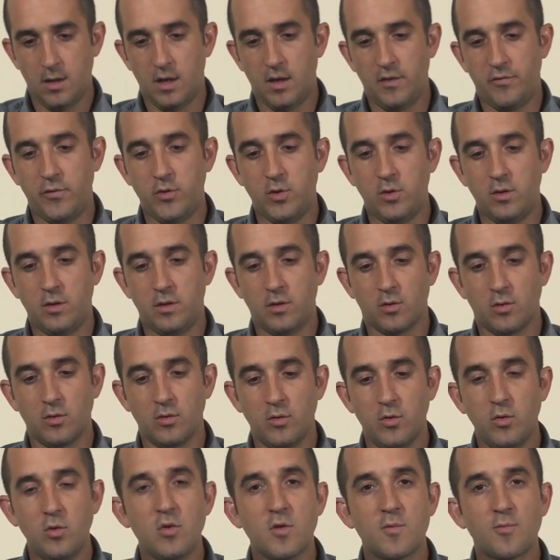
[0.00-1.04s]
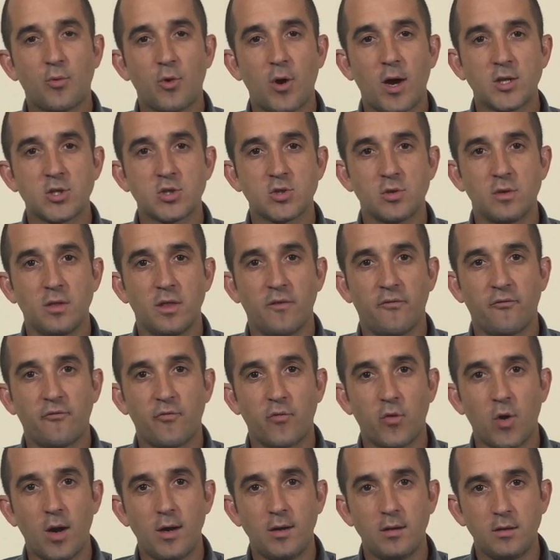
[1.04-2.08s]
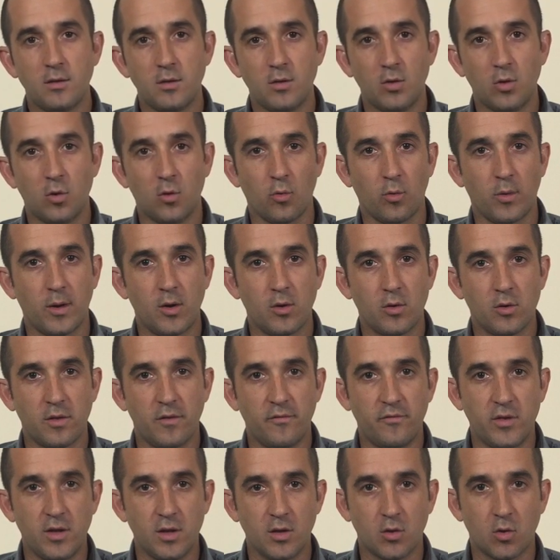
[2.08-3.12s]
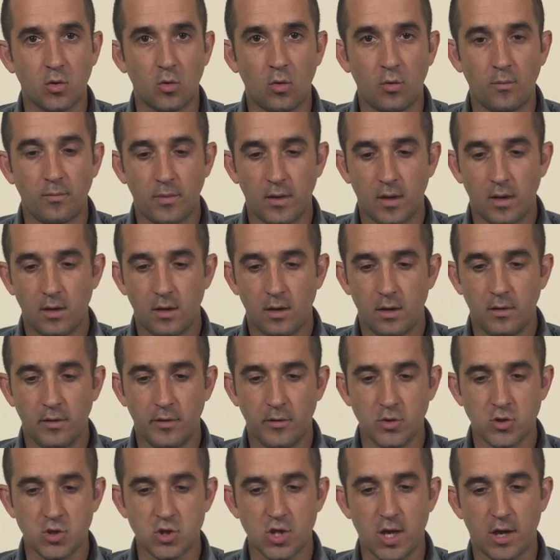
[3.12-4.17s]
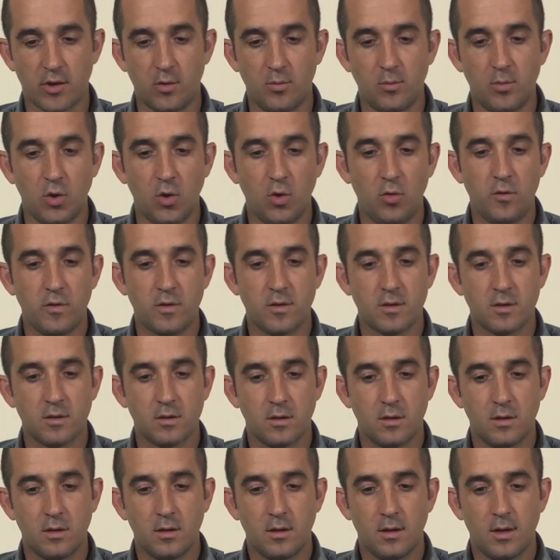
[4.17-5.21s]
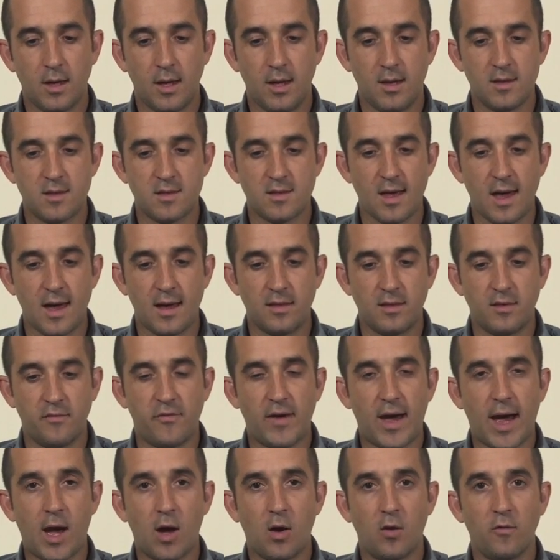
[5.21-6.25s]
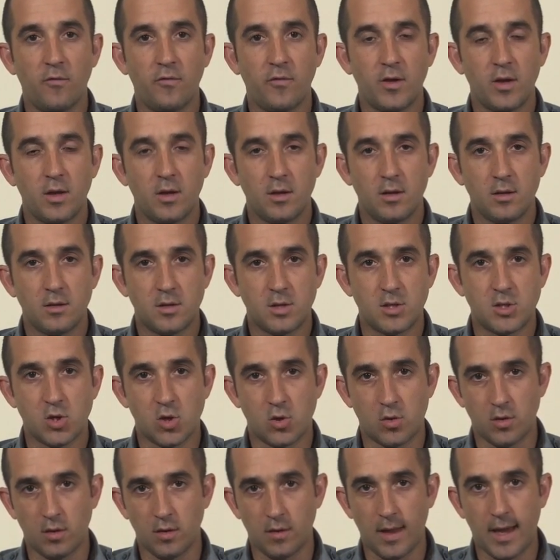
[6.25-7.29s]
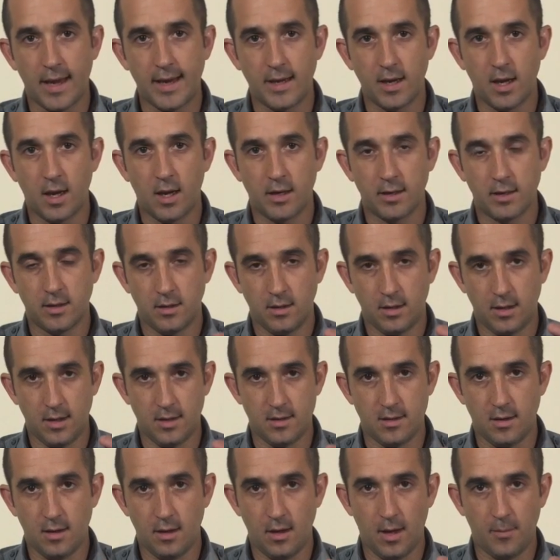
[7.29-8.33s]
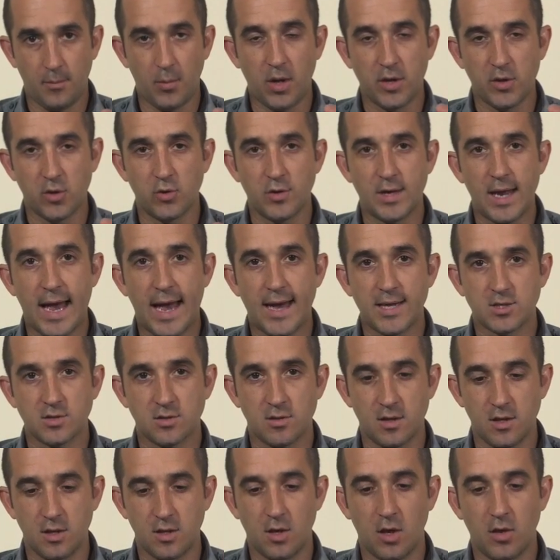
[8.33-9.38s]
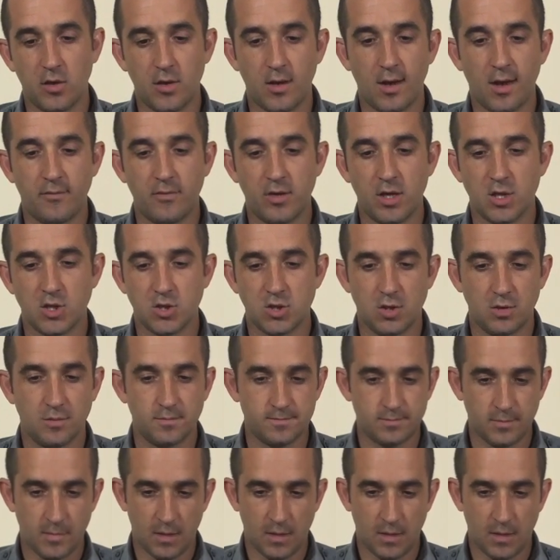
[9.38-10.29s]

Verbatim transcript: If you either lose pressure in the front or rear of the vehicle, a little shuttle moves inside the valve to turn a light on in, up on your dash so that you know that you have an issue.